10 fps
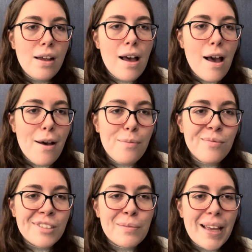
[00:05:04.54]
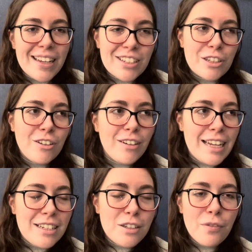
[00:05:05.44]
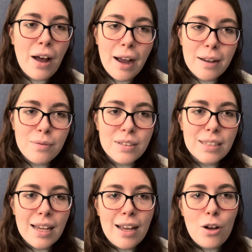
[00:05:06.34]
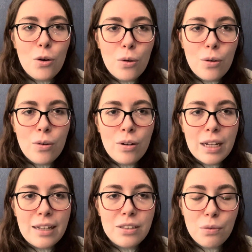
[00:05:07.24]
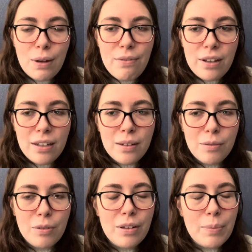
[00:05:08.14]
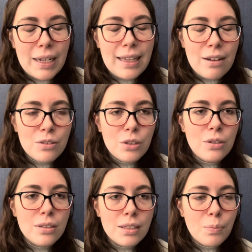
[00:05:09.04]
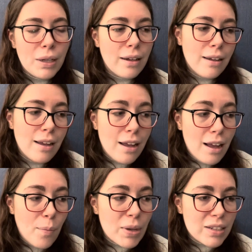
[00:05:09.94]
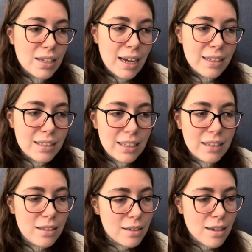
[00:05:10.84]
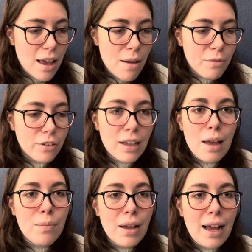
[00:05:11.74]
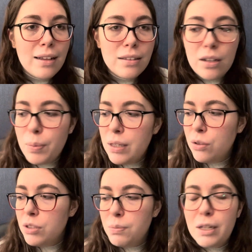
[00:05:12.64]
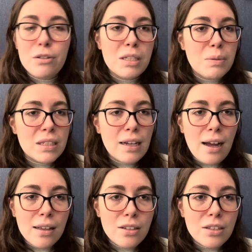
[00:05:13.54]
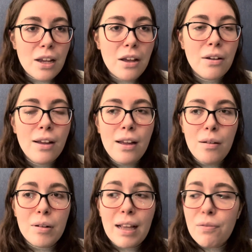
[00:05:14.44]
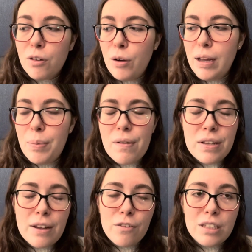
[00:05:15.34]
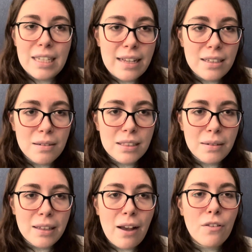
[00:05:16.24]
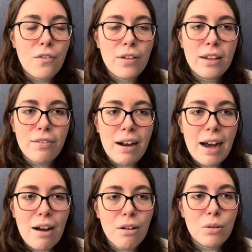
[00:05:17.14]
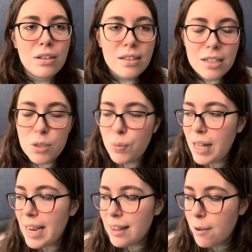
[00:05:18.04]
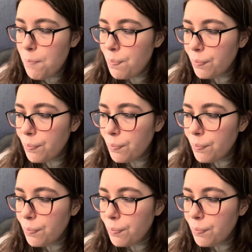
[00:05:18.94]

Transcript: to make sure it survives all kinds of weather with it being outdoors. But I'm excited for them, and I'll be launching my Christmas cards, so I'm gonna have quite a bit of a different setup because I'm gonna have to figure out how I want to display them.